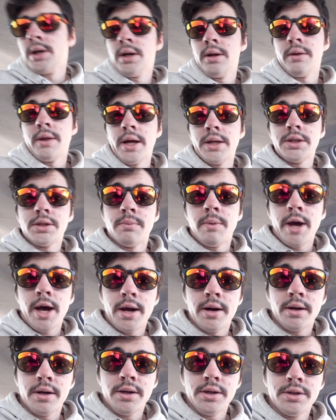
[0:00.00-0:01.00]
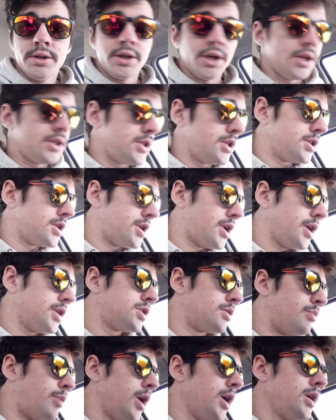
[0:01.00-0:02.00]
that's about as easy as it needs
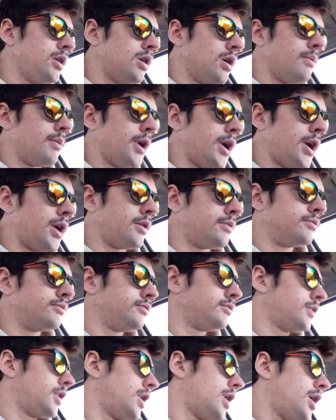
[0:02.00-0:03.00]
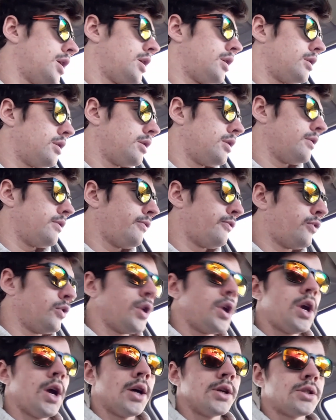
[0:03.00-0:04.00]
to be. I mean,
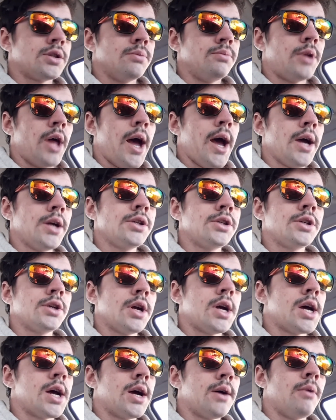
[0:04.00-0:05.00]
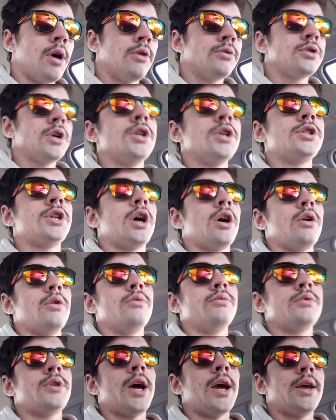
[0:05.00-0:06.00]
fully custom dash. I was show
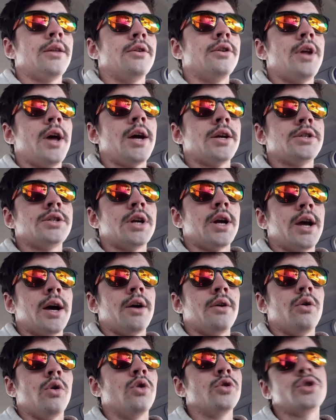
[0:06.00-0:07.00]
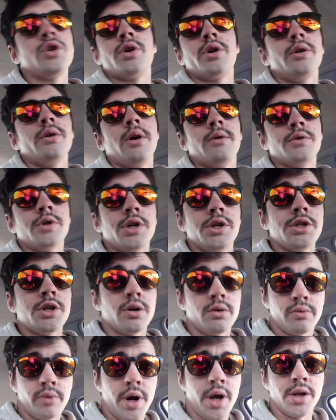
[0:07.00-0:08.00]
taking the dash out, or sorry, I was going to
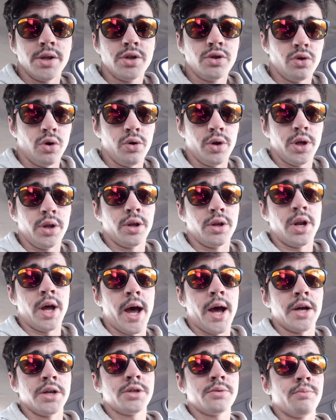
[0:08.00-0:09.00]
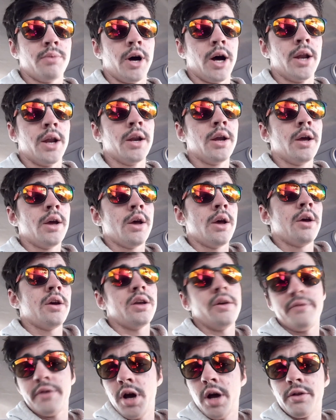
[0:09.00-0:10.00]
show reinstalling the dash, but
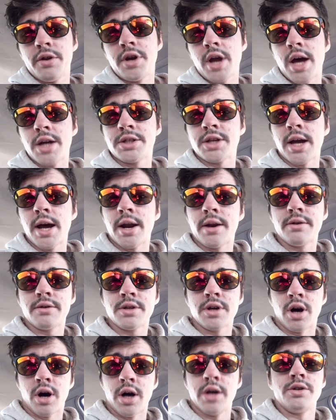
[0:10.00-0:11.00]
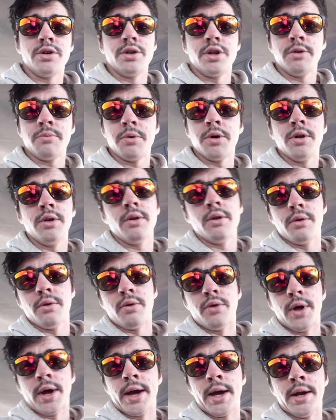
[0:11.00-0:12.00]
if you got the dash out to hydro dip it,
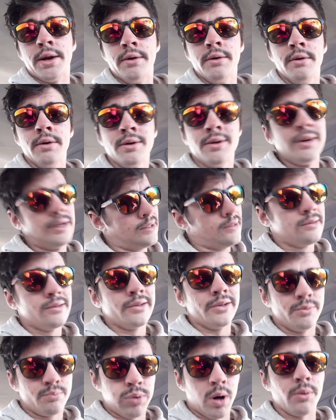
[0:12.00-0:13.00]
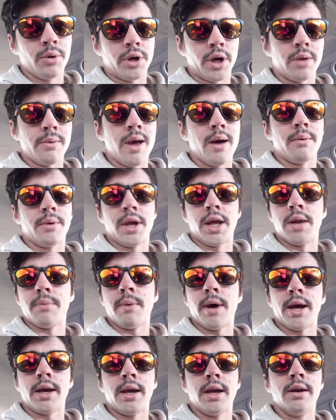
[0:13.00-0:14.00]
then you're probably going to be able to get it
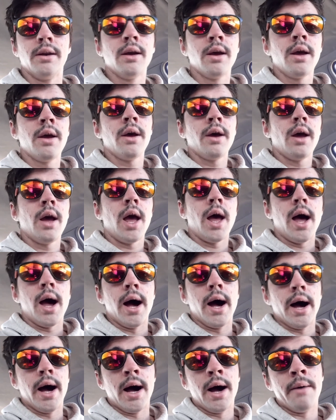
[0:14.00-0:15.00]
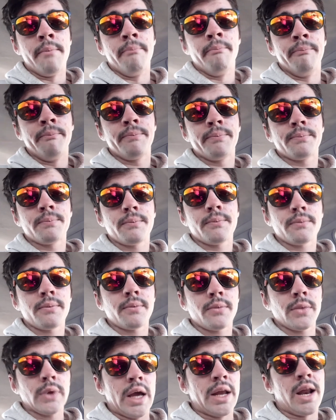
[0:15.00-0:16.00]
back in. And
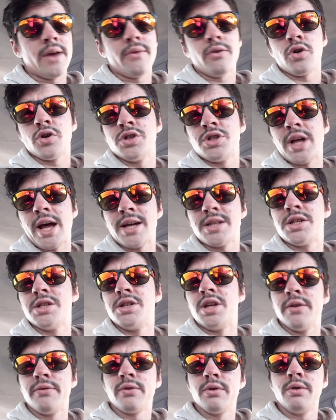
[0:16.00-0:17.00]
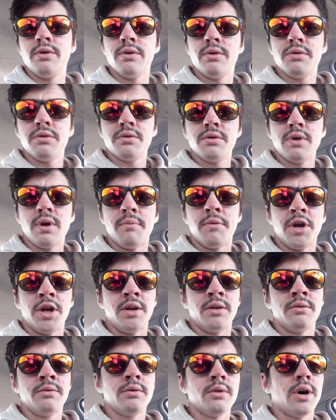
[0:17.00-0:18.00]
everyone's dash is different. I
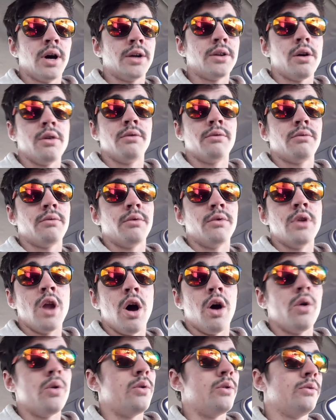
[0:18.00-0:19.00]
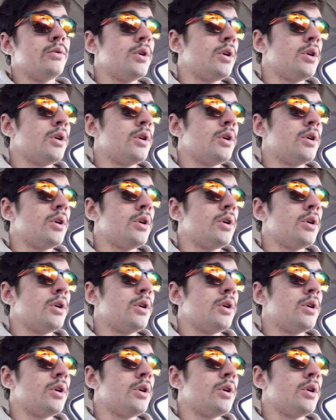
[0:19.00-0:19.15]
mean, I don't know